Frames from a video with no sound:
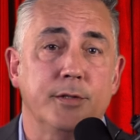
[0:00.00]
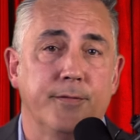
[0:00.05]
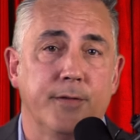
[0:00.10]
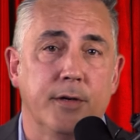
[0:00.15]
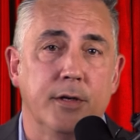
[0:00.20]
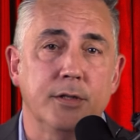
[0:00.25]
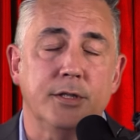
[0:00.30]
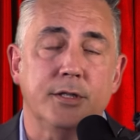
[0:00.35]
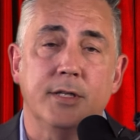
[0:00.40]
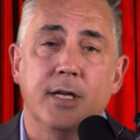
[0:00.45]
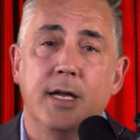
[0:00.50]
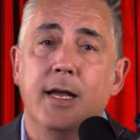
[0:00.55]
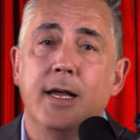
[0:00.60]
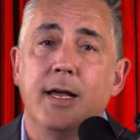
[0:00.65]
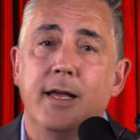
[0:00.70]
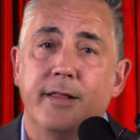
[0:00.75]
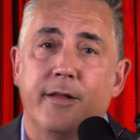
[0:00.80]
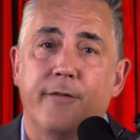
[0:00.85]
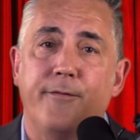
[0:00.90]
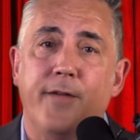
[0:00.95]
First,
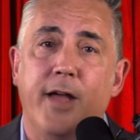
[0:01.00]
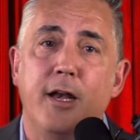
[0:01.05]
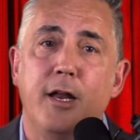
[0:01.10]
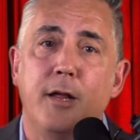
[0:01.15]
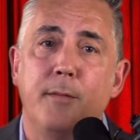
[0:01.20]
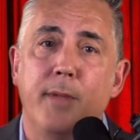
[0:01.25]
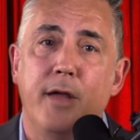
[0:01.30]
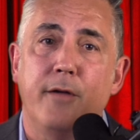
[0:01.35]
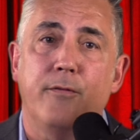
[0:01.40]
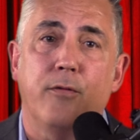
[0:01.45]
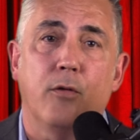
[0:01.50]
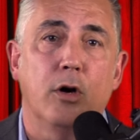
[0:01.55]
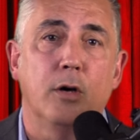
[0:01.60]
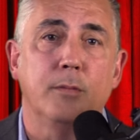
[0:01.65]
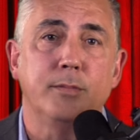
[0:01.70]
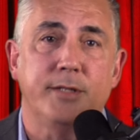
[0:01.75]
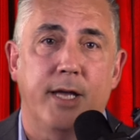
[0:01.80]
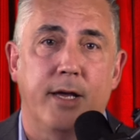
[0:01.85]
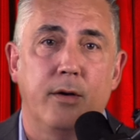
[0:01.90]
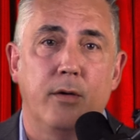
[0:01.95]
the Fannie Mae
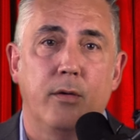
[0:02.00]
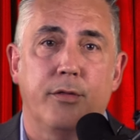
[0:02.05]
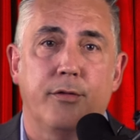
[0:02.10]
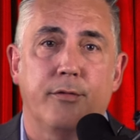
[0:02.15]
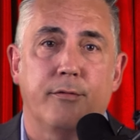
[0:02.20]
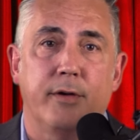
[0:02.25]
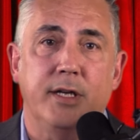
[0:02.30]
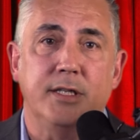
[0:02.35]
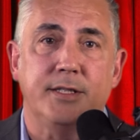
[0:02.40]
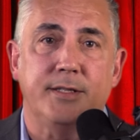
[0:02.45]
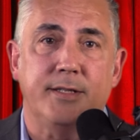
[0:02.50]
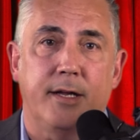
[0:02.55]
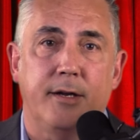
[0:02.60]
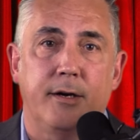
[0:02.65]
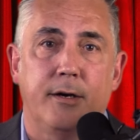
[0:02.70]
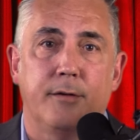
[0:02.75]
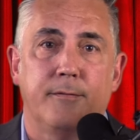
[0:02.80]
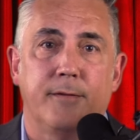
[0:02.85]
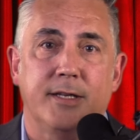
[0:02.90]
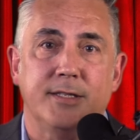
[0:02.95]
Form 1003
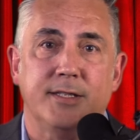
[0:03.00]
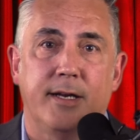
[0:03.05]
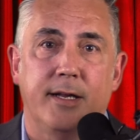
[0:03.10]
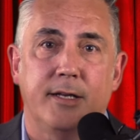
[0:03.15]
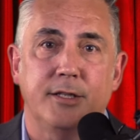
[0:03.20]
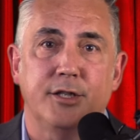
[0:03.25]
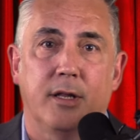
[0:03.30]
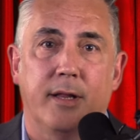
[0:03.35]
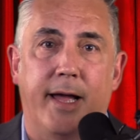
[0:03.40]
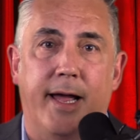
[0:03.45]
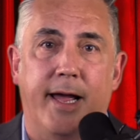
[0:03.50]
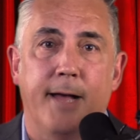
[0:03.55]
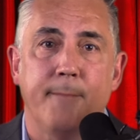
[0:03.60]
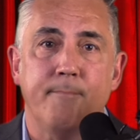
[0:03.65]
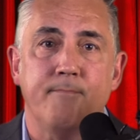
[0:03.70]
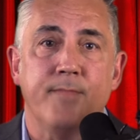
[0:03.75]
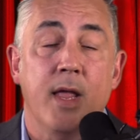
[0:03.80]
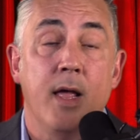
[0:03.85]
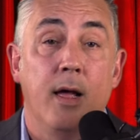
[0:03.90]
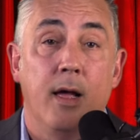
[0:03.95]
Standard Residential
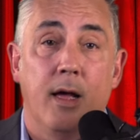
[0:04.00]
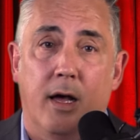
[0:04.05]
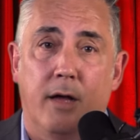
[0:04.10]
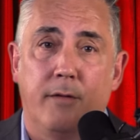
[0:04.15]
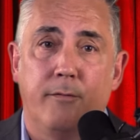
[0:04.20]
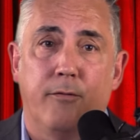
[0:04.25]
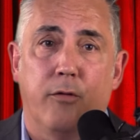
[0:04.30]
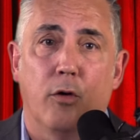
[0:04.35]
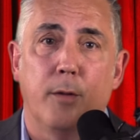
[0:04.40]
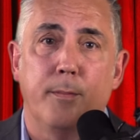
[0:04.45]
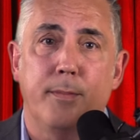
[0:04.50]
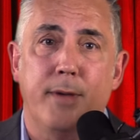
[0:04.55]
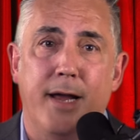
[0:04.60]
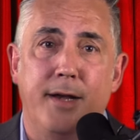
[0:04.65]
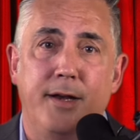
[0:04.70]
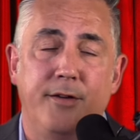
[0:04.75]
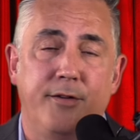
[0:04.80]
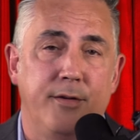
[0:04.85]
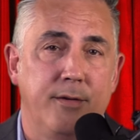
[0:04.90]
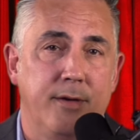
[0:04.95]
App, HUD Form
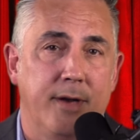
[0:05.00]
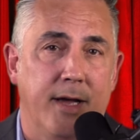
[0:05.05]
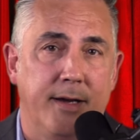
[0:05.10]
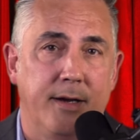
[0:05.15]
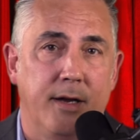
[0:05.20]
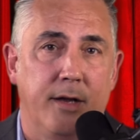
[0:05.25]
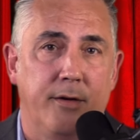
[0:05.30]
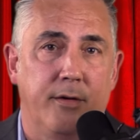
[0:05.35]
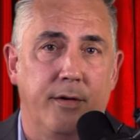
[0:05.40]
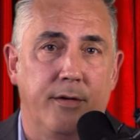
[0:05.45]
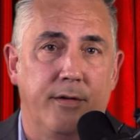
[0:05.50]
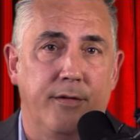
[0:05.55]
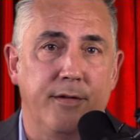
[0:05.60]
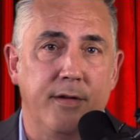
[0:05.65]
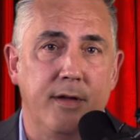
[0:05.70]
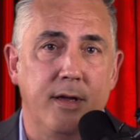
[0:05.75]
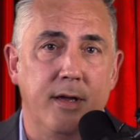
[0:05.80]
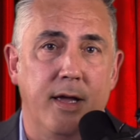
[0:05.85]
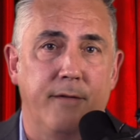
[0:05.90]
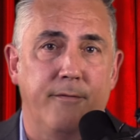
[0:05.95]

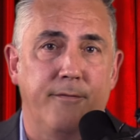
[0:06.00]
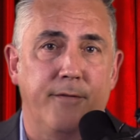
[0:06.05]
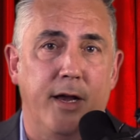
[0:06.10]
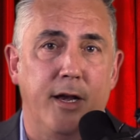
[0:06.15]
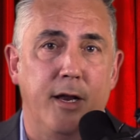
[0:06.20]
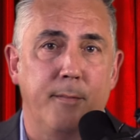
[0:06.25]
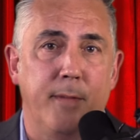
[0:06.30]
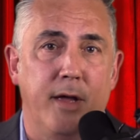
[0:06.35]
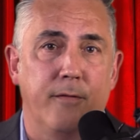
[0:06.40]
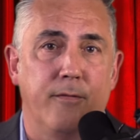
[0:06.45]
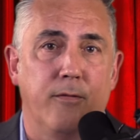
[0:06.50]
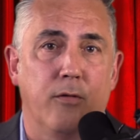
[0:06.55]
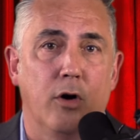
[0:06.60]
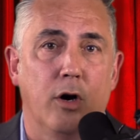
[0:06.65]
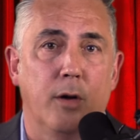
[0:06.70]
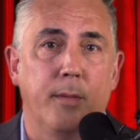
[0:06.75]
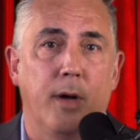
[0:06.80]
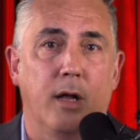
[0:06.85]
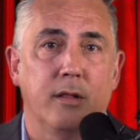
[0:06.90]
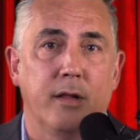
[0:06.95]
92900C, and Fannie Mae
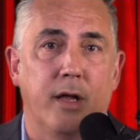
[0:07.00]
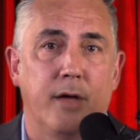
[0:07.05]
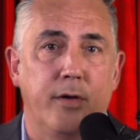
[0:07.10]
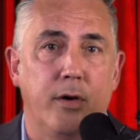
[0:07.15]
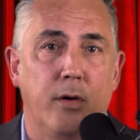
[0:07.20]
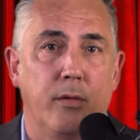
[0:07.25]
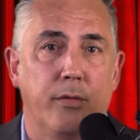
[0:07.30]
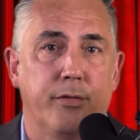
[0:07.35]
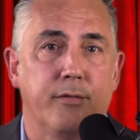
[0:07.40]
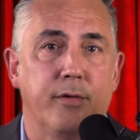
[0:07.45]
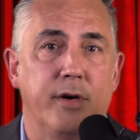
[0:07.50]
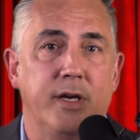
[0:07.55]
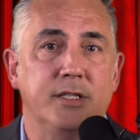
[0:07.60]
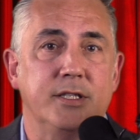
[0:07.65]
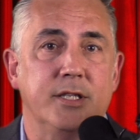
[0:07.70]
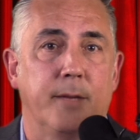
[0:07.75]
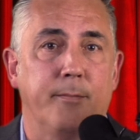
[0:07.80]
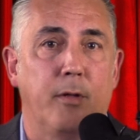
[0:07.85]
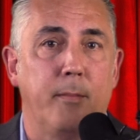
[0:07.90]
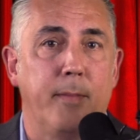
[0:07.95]
Form 1103
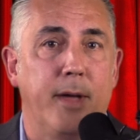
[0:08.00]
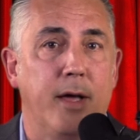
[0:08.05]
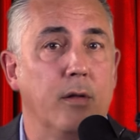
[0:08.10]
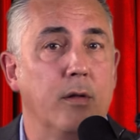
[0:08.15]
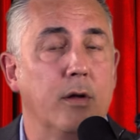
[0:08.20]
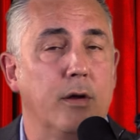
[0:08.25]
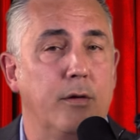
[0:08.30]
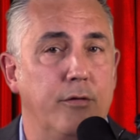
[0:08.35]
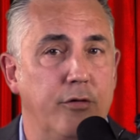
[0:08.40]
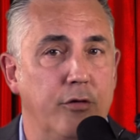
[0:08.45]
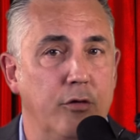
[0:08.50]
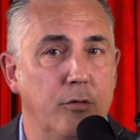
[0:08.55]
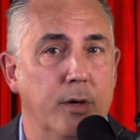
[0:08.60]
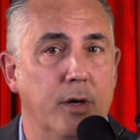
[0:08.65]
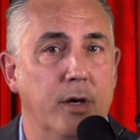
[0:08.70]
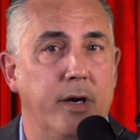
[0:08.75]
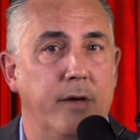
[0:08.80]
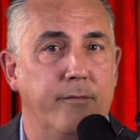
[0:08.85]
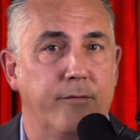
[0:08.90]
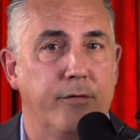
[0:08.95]
Supplemental
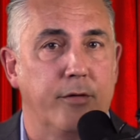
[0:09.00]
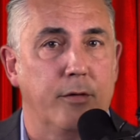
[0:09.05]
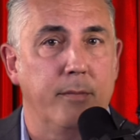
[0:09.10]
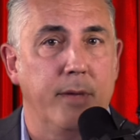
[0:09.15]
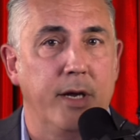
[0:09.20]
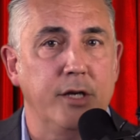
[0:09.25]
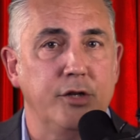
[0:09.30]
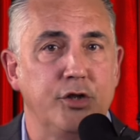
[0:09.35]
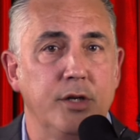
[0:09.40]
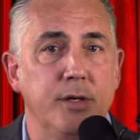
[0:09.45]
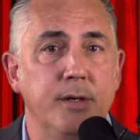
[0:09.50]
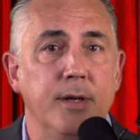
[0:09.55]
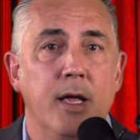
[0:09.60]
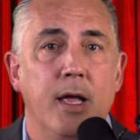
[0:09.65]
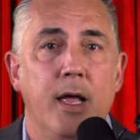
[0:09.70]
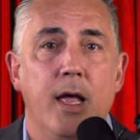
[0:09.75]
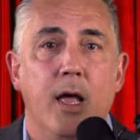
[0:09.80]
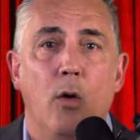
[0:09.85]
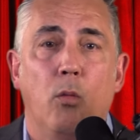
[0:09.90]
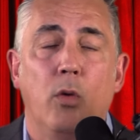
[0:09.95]
Consumer Information,
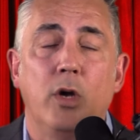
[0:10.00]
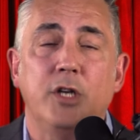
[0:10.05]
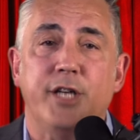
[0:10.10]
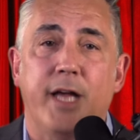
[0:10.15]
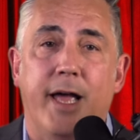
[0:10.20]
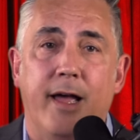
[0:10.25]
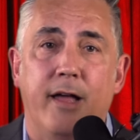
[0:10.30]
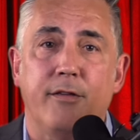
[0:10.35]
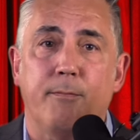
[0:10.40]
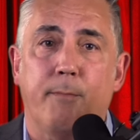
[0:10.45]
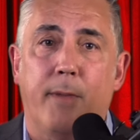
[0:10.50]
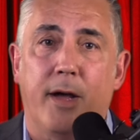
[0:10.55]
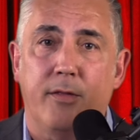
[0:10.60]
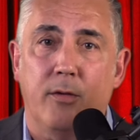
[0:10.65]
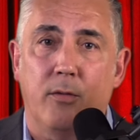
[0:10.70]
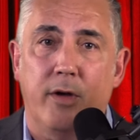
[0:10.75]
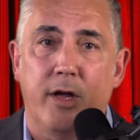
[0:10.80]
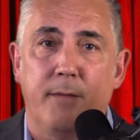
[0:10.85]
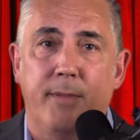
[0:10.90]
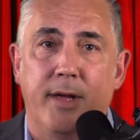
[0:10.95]
which has, by
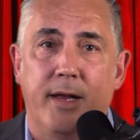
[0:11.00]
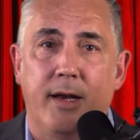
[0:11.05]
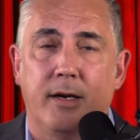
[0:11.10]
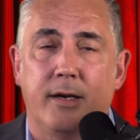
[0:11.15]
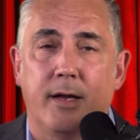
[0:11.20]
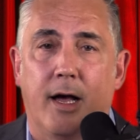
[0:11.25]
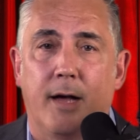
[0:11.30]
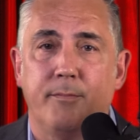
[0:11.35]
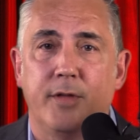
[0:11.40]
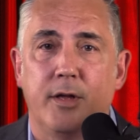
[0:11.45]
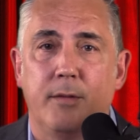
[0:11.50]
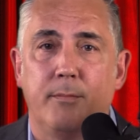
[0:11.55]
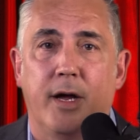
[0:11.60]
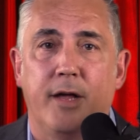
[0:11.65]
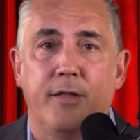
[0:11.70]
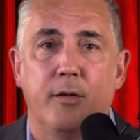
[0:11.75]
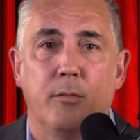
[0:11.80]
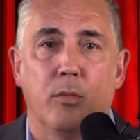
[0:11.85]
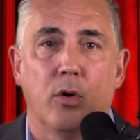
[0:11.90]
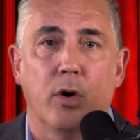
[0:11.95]
the way, been adopted
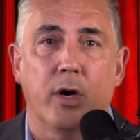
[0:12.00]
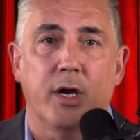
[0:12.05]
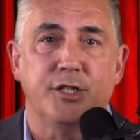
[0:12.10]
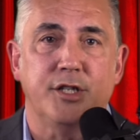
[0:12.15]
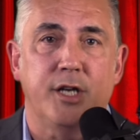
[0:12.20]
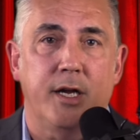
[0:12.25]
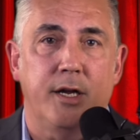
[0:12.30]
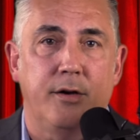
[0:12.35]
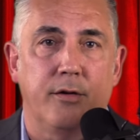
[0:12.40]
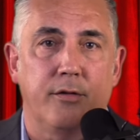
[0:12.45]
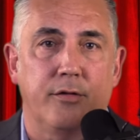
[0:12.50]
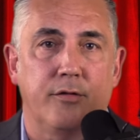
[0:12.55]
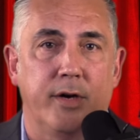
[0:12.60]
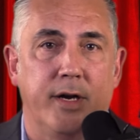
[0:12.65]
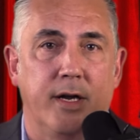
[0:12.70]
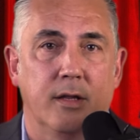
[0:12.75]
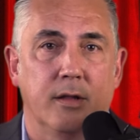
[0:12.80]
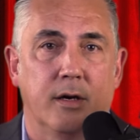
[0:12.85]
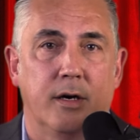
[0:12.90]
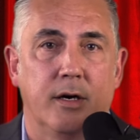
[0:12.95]
by the mortgage
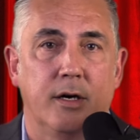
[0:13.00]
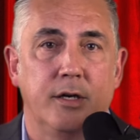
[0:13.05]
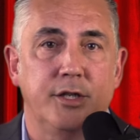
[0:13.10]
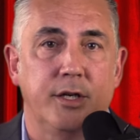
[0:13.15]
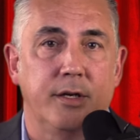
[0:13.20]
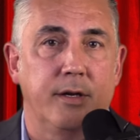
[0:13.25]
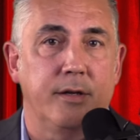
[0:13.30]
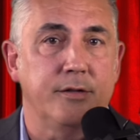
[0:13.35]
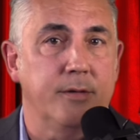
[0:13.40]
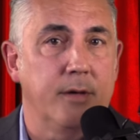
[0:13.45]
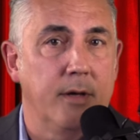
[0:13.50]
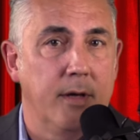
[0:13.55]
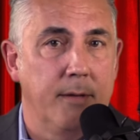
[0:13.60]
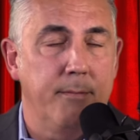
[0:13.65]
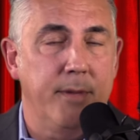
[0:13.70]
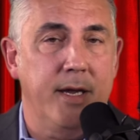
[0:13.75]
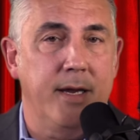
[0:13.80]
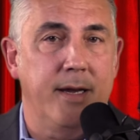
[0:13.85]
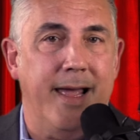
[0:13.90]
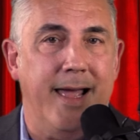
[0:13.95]
industry at large and is
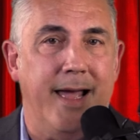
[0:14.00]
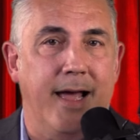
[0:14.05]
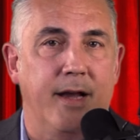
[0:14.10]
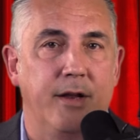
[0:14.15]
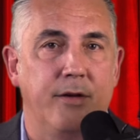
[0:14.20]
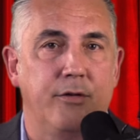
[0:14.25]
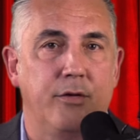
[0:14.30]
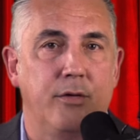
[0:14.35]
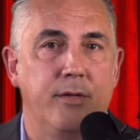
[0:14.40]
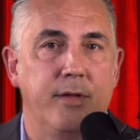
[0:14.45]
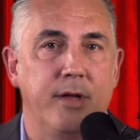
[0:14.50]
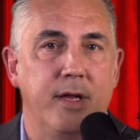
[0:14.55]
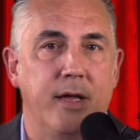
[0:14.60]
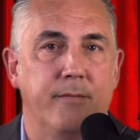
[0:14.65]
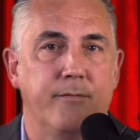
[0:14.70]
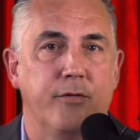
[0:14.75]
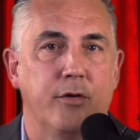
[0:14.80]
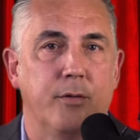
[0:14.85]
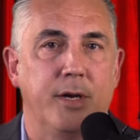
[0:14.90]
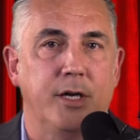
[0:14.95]
being added to the
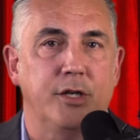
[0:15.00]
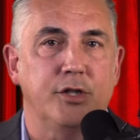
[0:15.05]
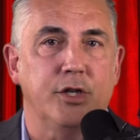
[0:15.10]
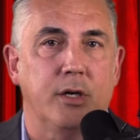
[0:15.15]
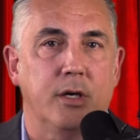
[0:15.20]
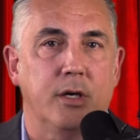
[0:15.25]
information